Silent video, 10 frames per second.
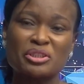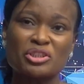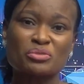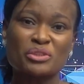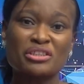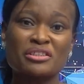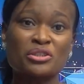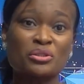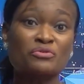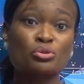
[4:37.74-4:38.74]
because we hear a
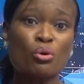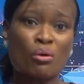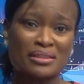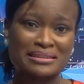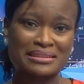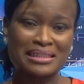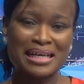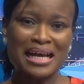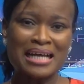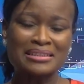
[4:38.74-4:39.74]
lot of talks
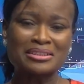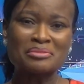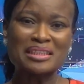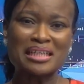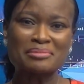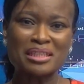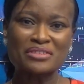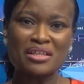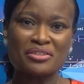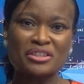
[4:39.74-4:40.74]
and sometimes
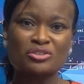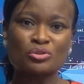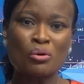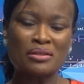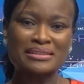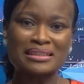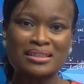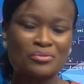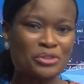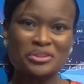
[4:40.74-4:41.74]
after these talks
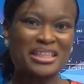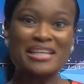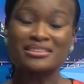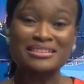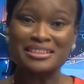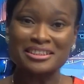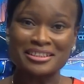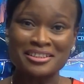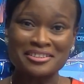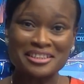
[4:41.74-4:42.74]
we don't get to see
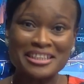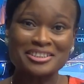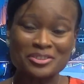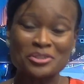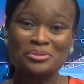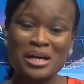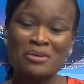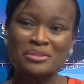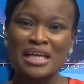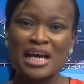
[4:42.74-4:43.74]
things on
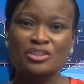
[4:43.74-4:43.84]
ground.